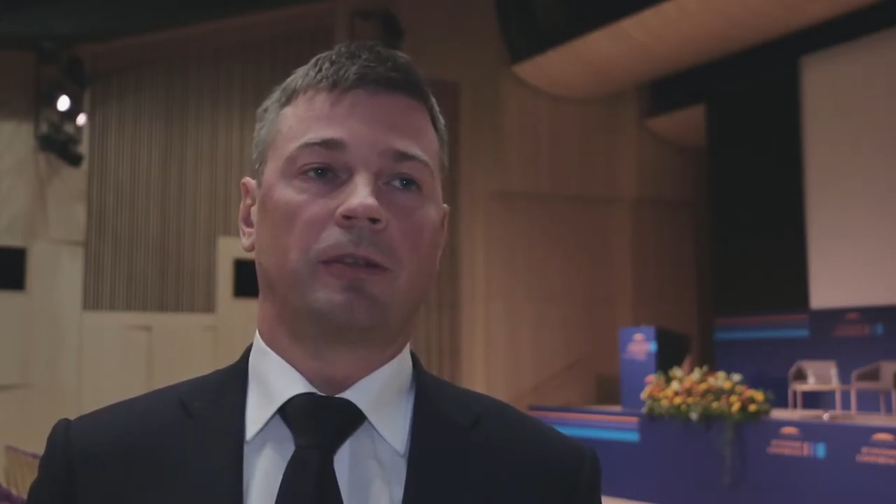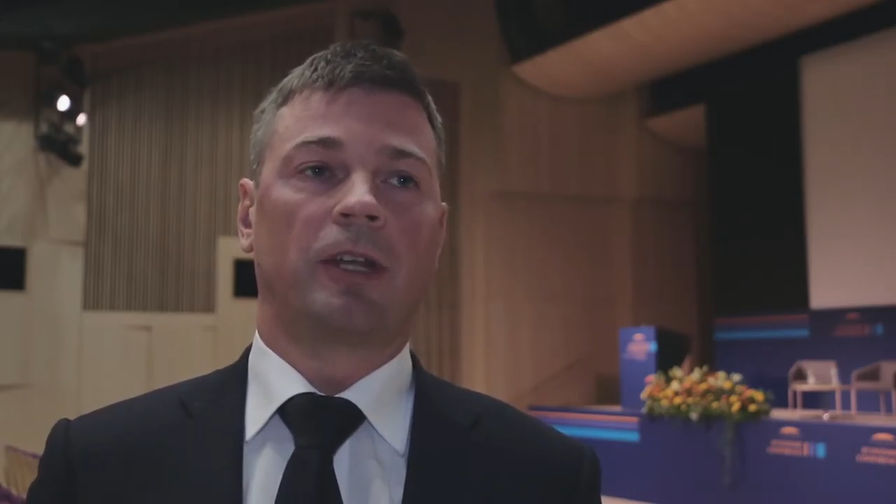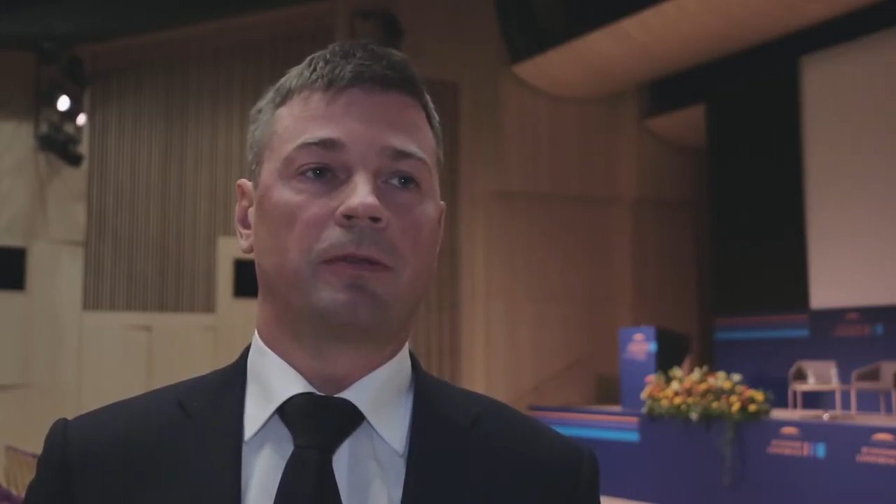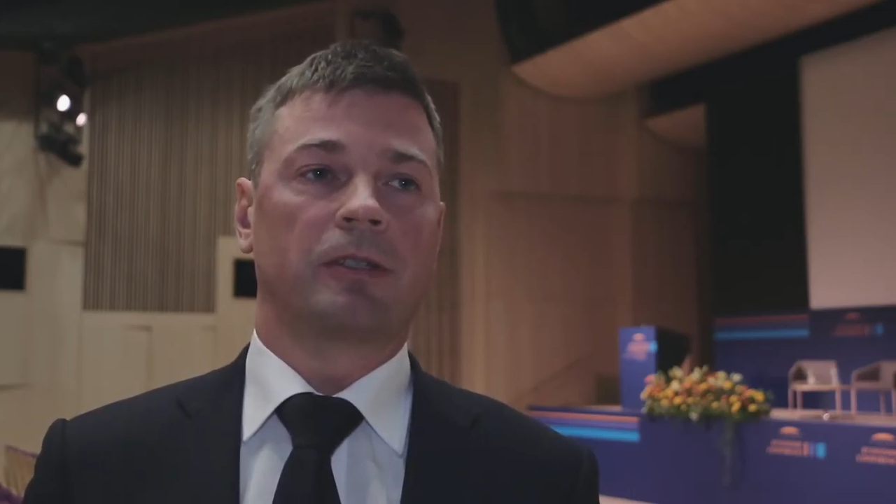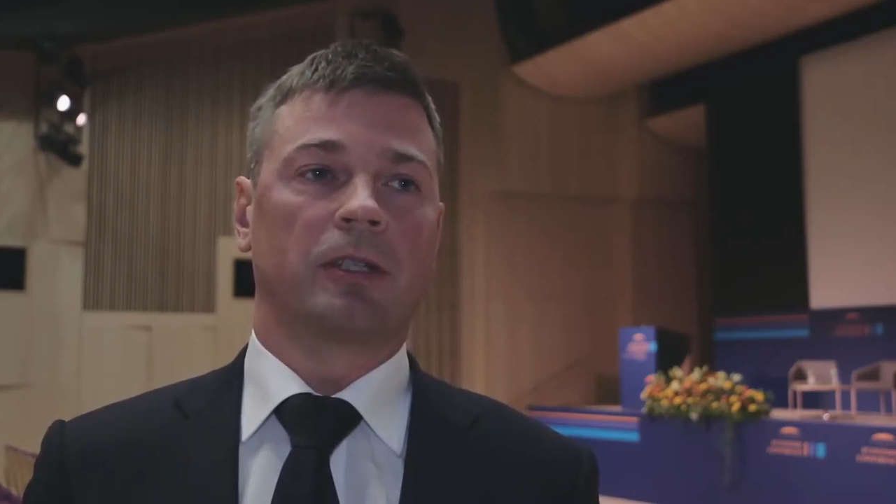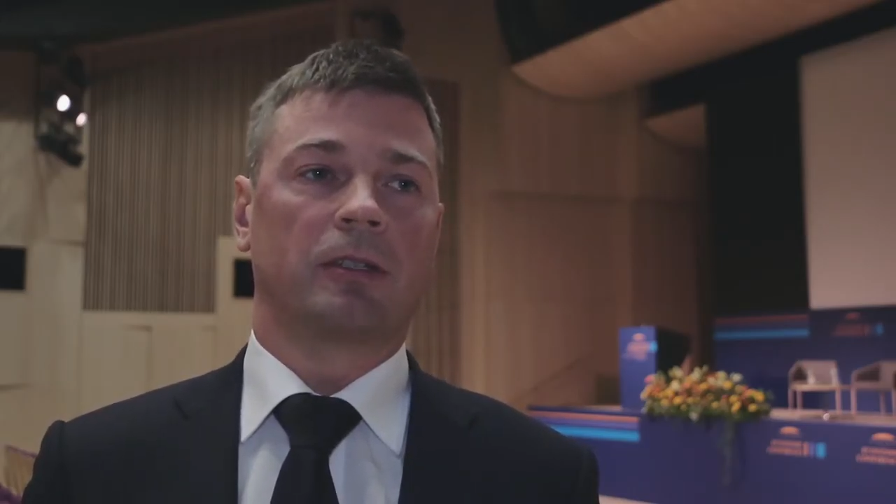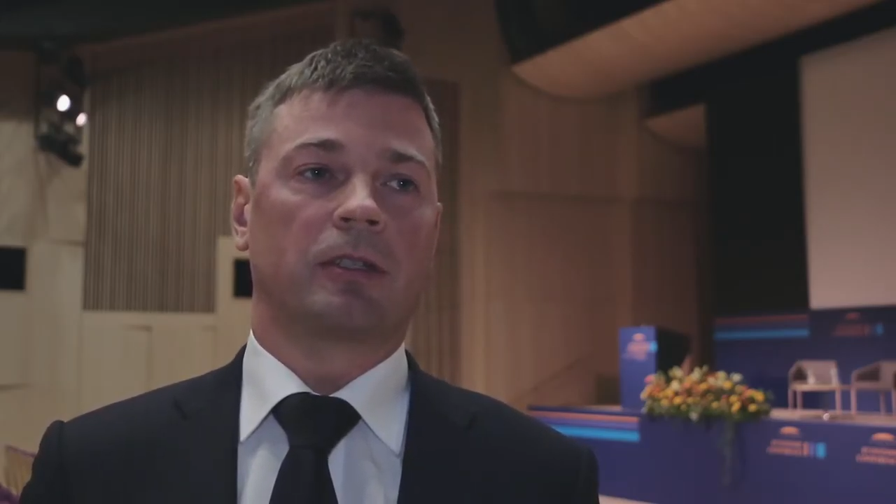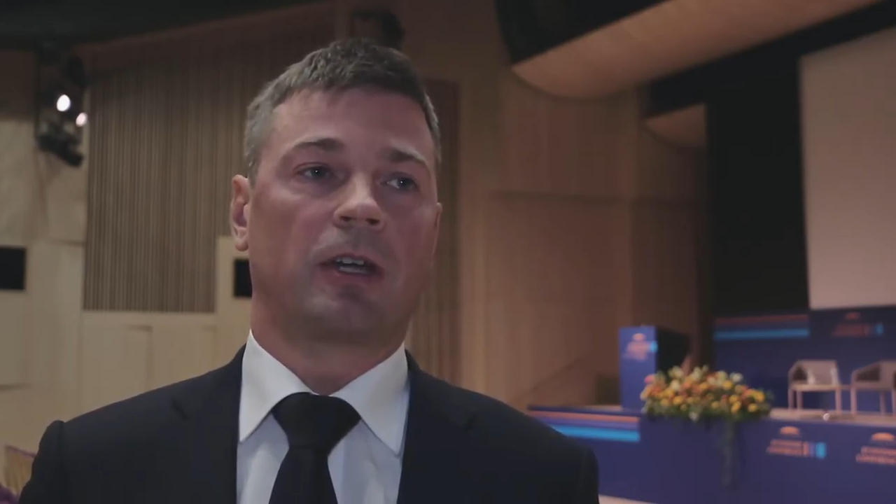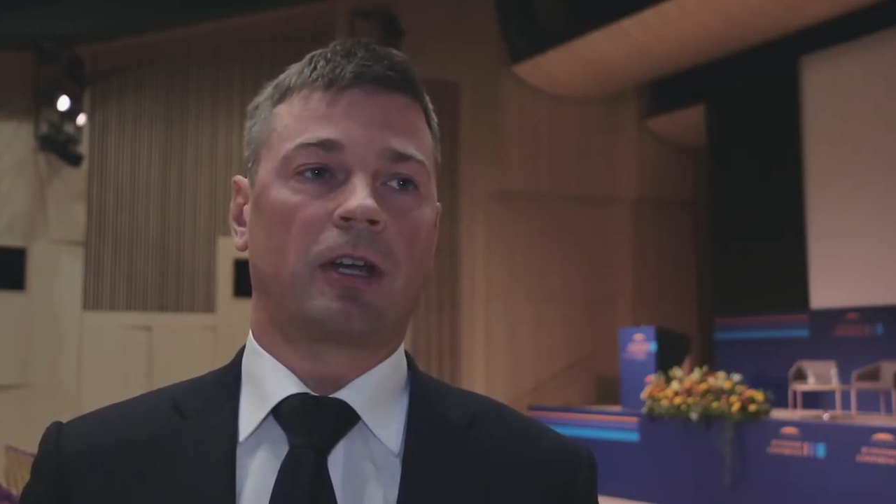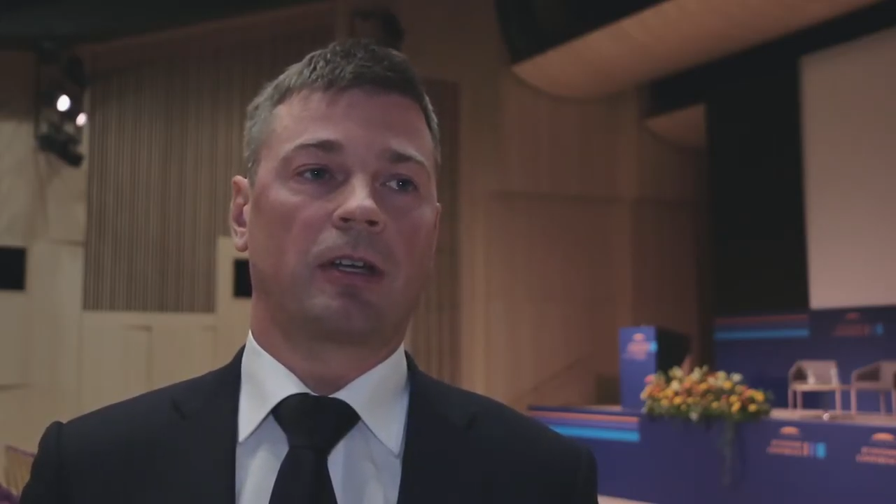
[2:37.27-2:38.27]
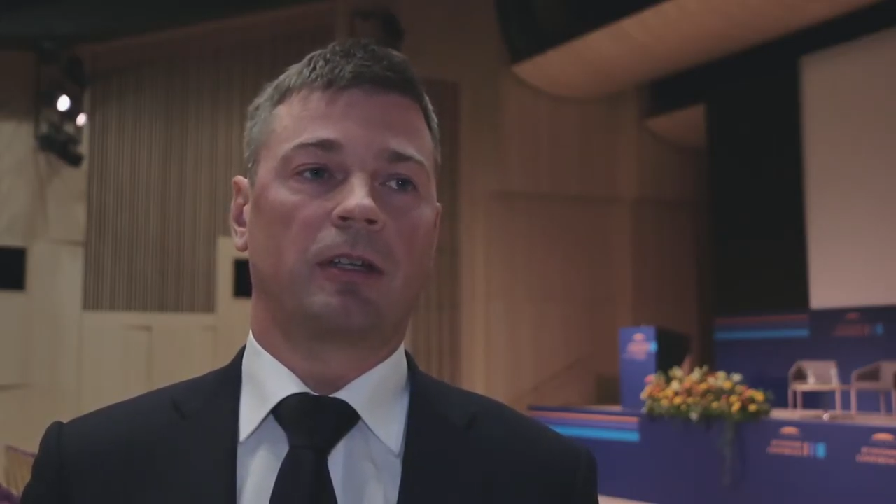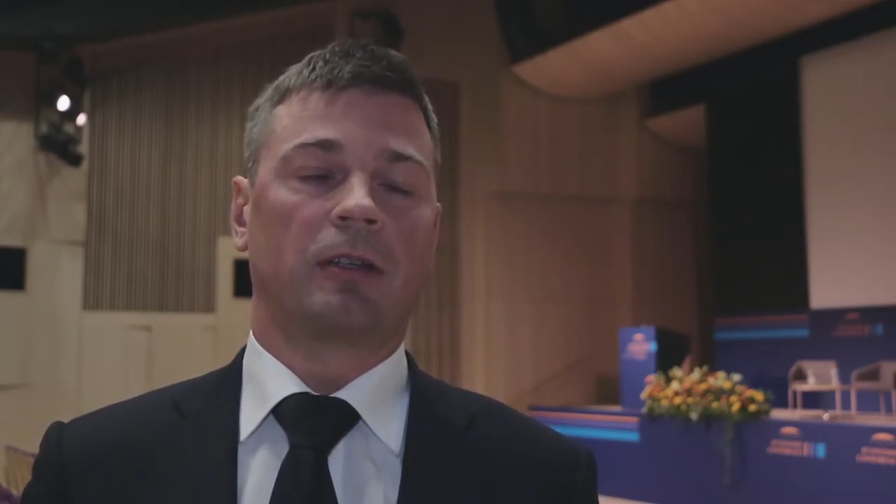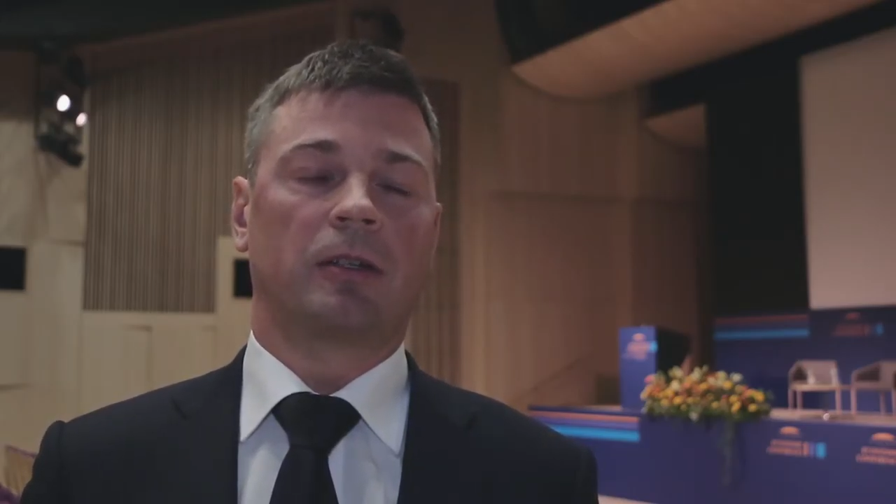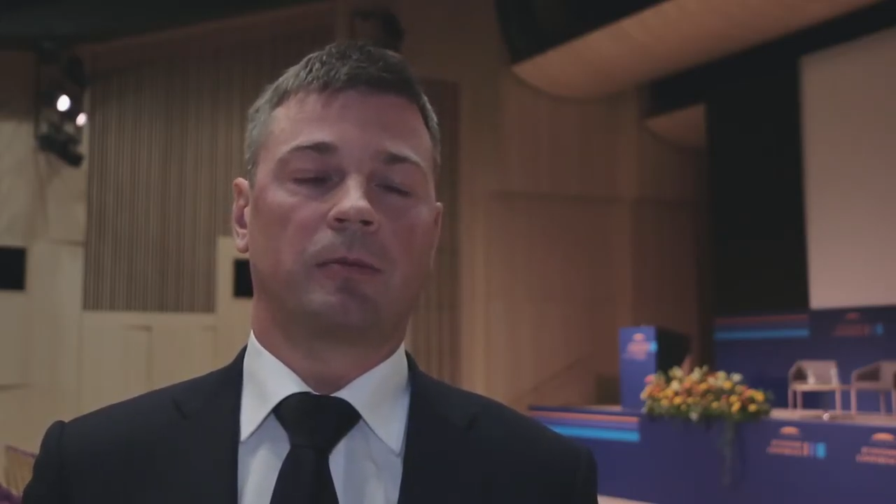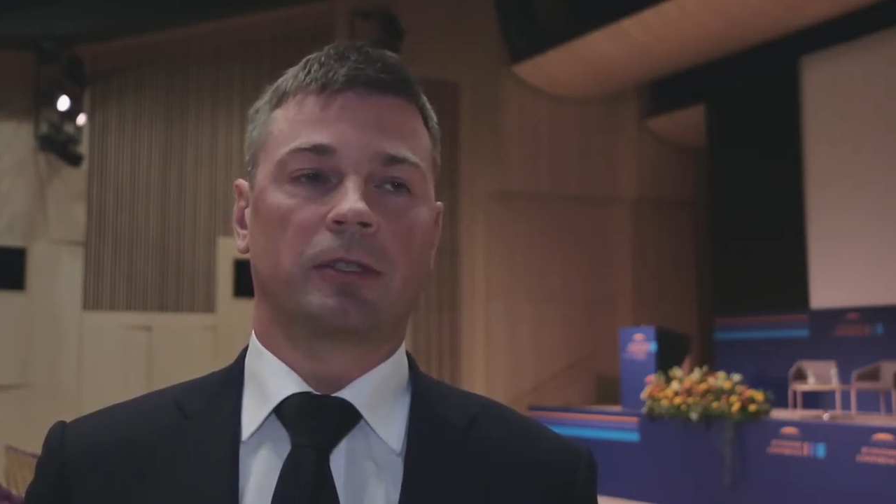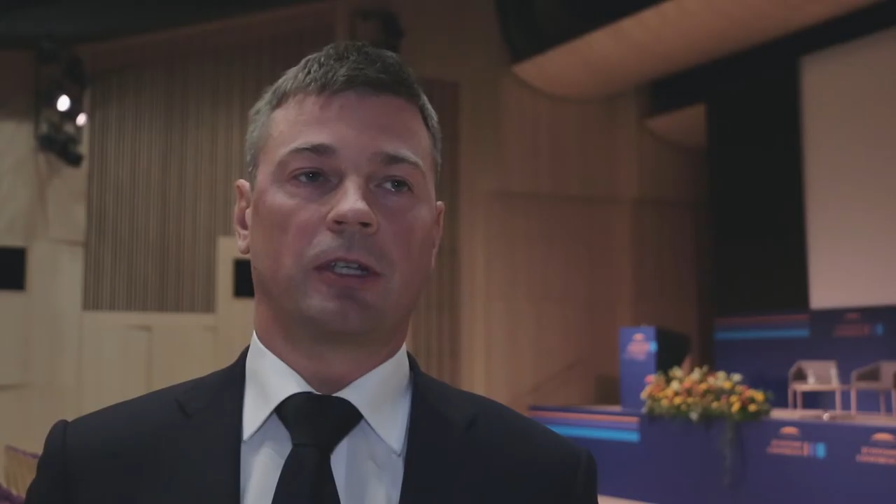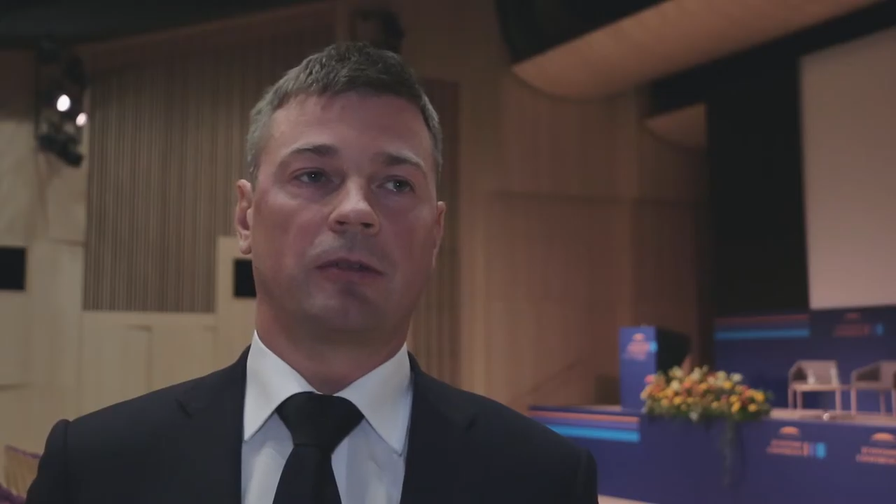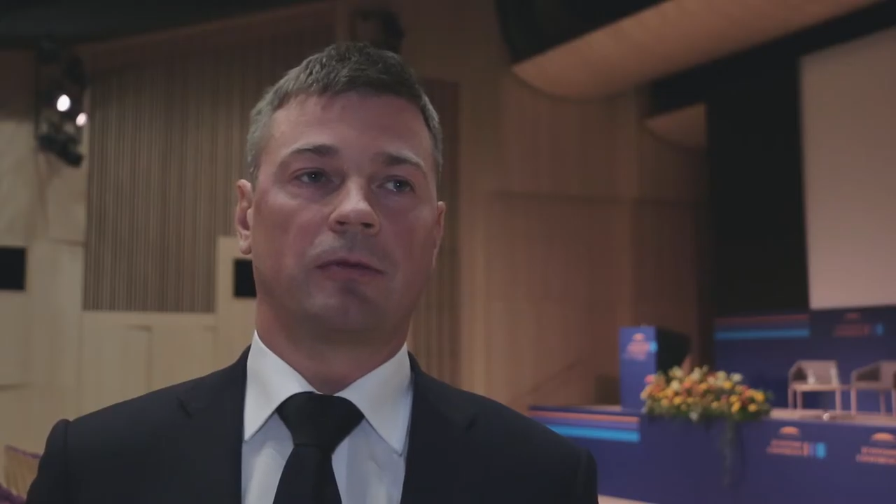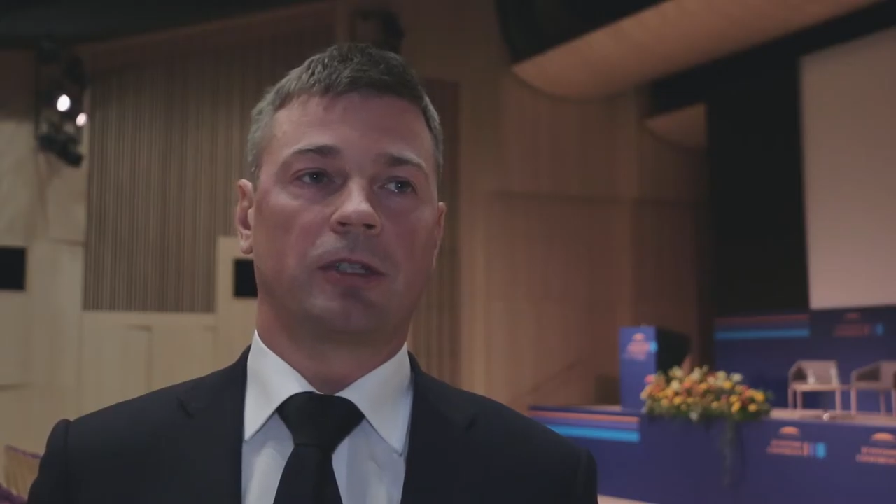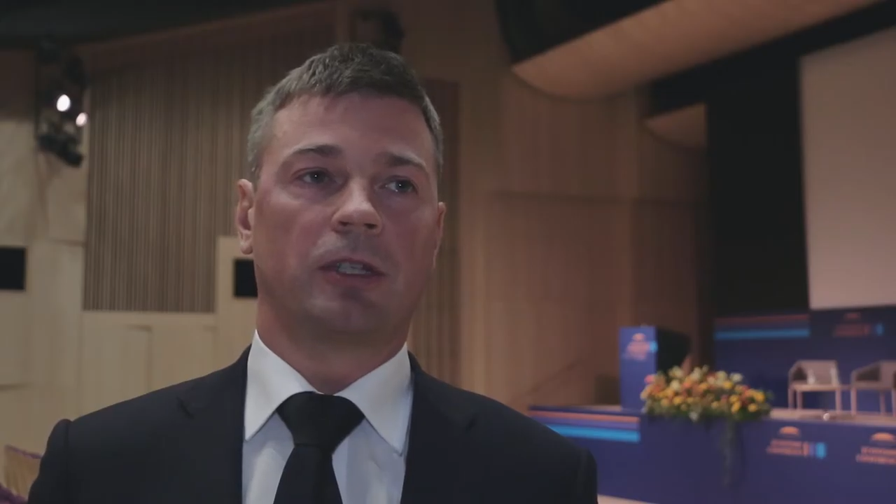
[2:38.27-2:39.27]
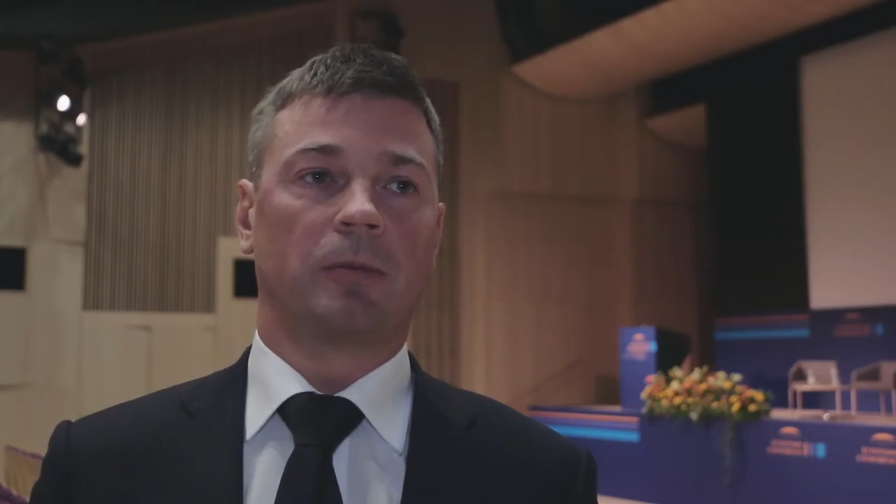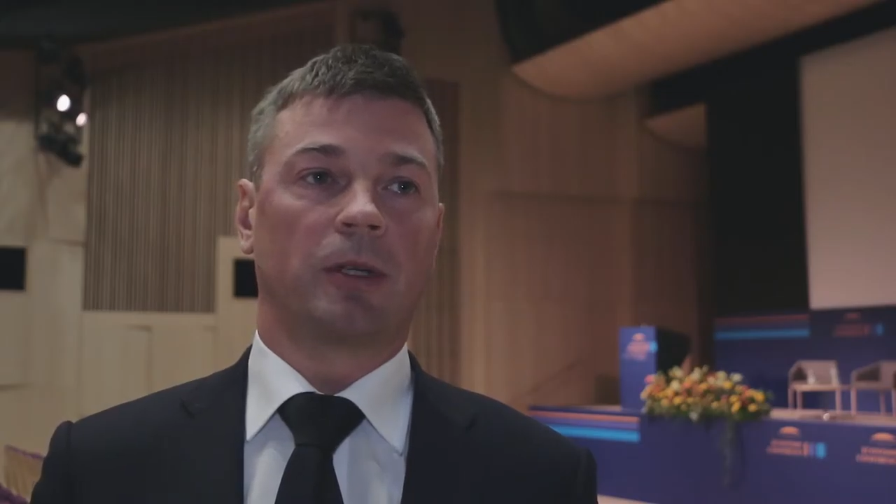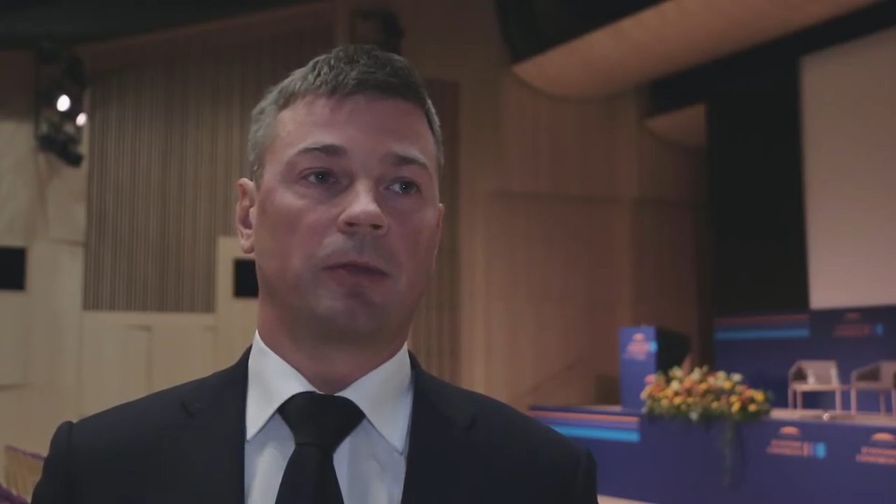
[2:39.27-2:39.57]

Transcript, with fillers: deficits higher than 3% of GDP,